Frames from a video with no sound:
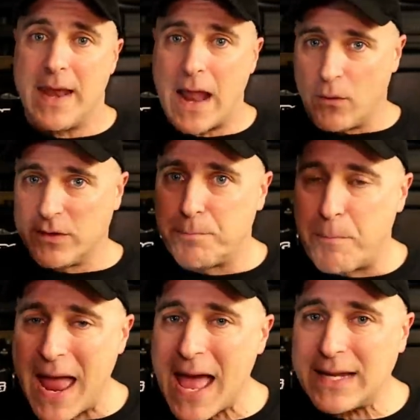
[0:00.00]
Now, as
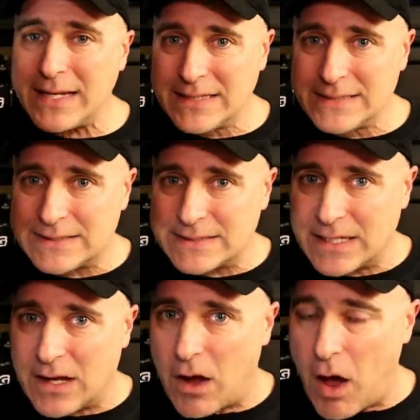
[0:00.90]
bad as
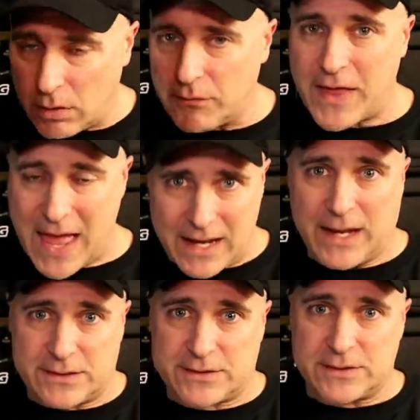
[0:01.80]
all that
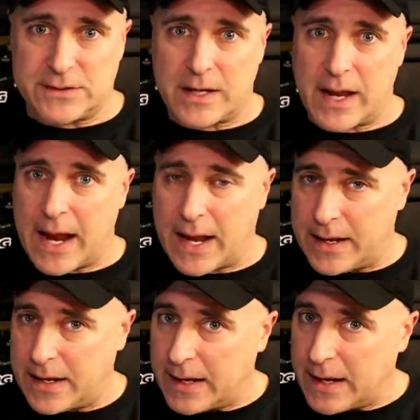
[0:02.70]
is,
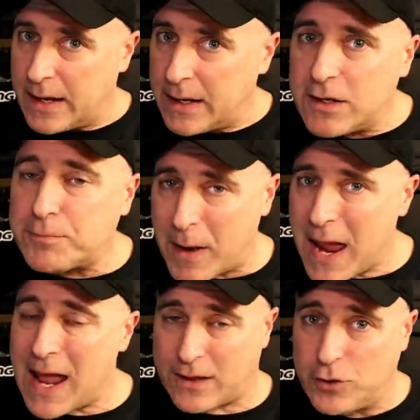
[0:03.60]
and it is
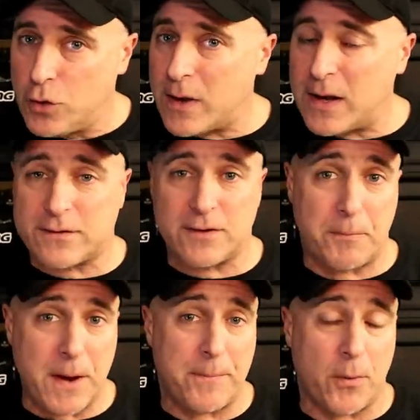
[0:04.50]
bad, two
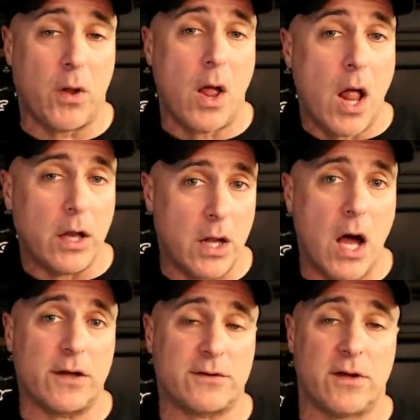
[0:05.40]
innocent people
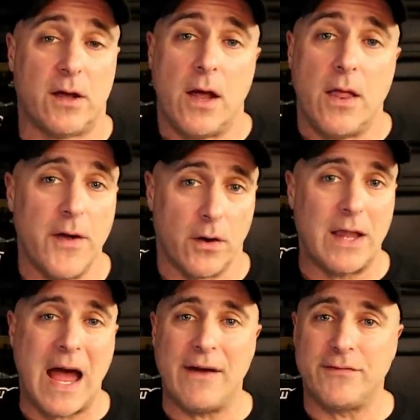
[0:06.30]
lost their
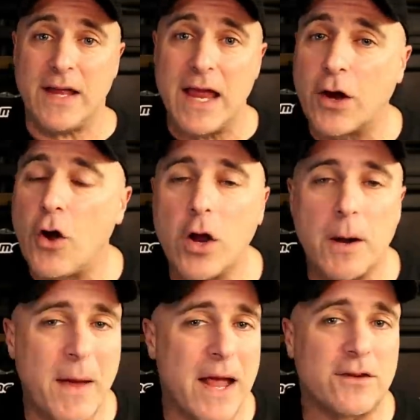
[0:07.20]
lives. It could
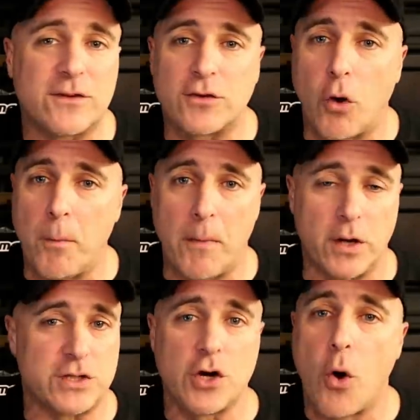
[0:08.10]
have been so
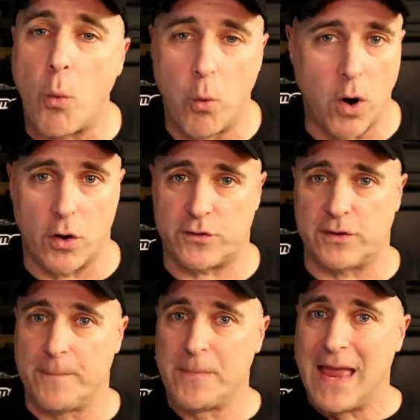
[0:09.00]
much
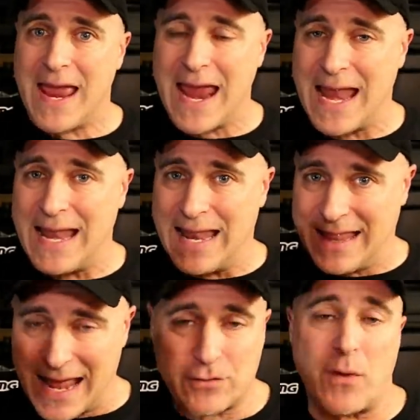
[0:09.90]
worse. And
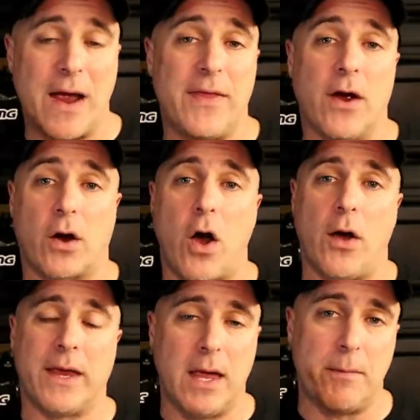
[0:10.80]
that's why they are
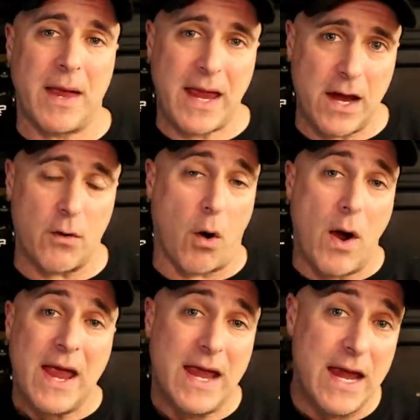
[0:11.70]
calling him a hero.
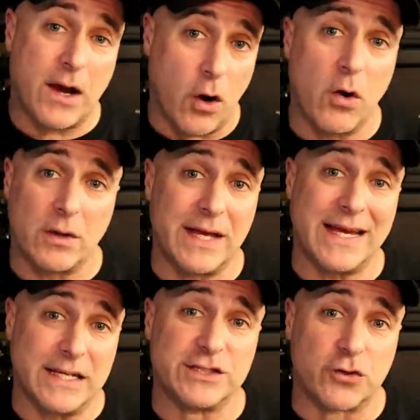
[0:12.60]
He currently
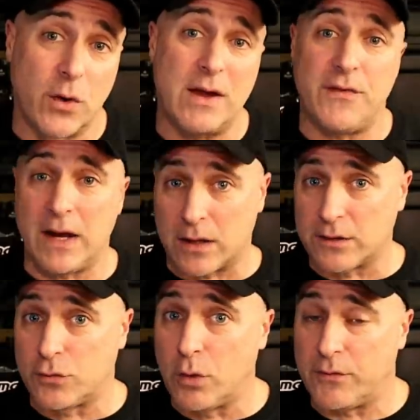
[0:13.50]
is grieving
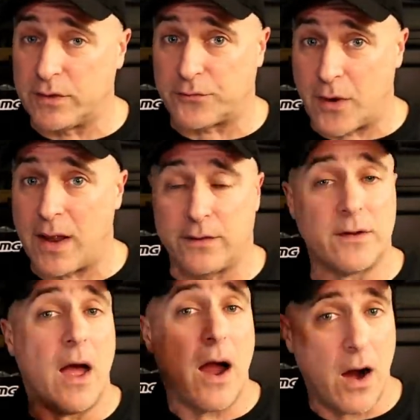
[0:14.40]
because two of his
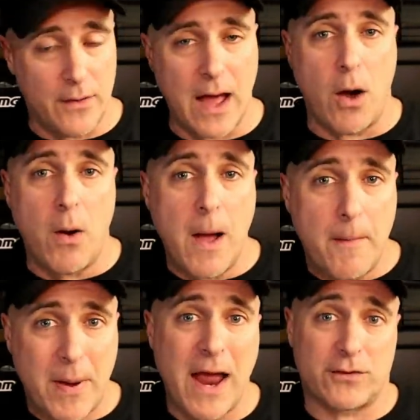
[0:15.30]
friends are now
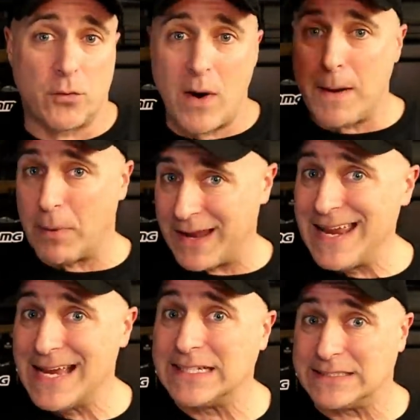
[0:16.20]
passed away, but
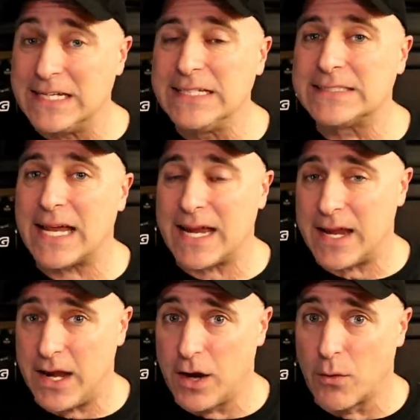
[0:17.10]
he is. He's a
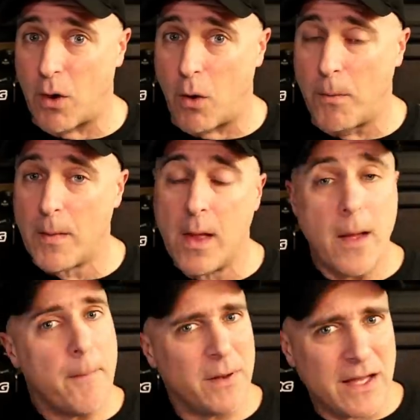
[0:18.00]
hero.
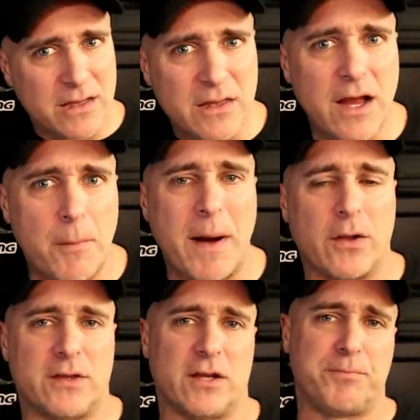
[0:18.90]
But let's think
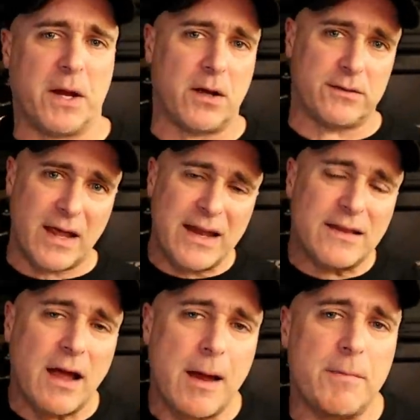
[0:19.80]
about this because
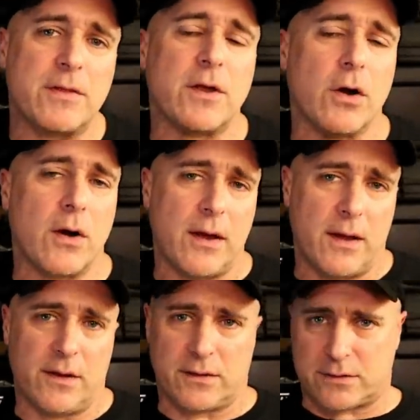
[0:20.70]
anytime that there
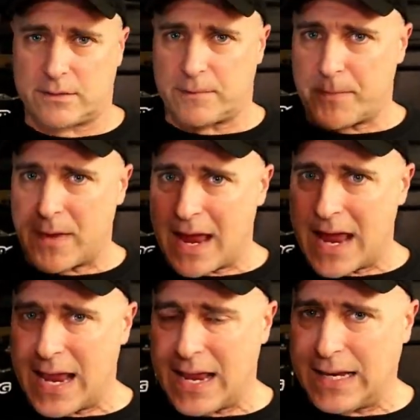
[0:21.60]
is
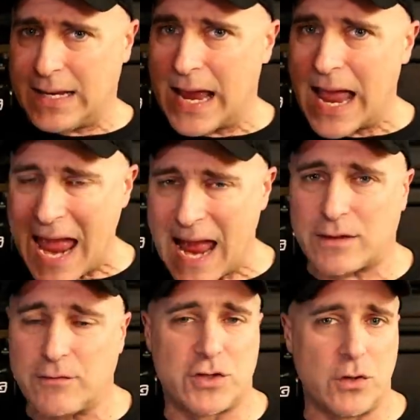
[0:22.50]
a
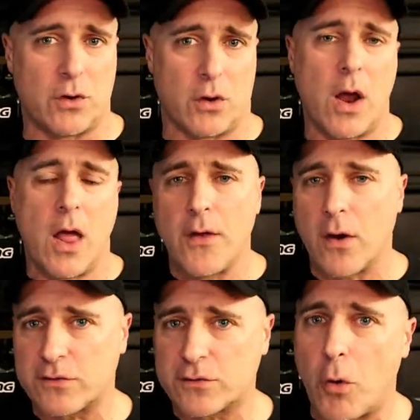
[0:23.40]
active shooter.
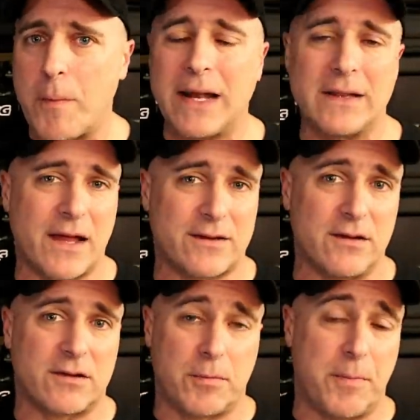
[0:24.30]
There are so many
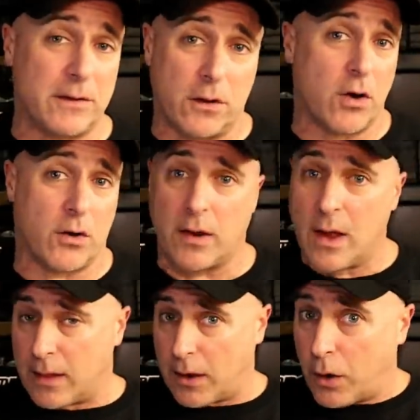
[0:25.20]
lessons to be learned.
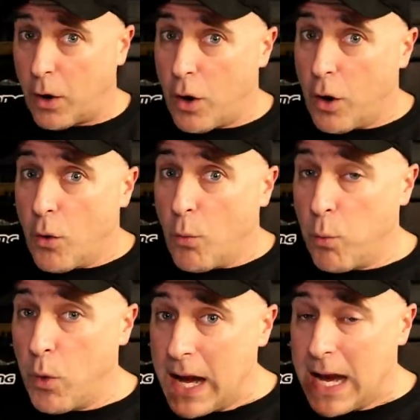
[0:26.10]
Like
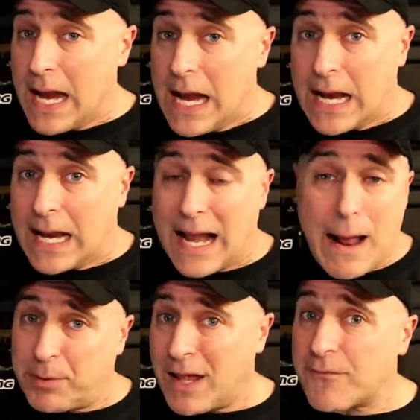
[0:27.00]
we
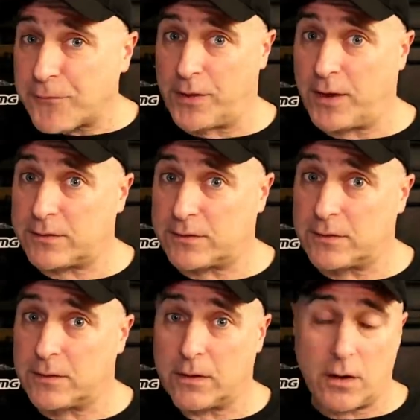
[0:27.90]
cannot plan for this.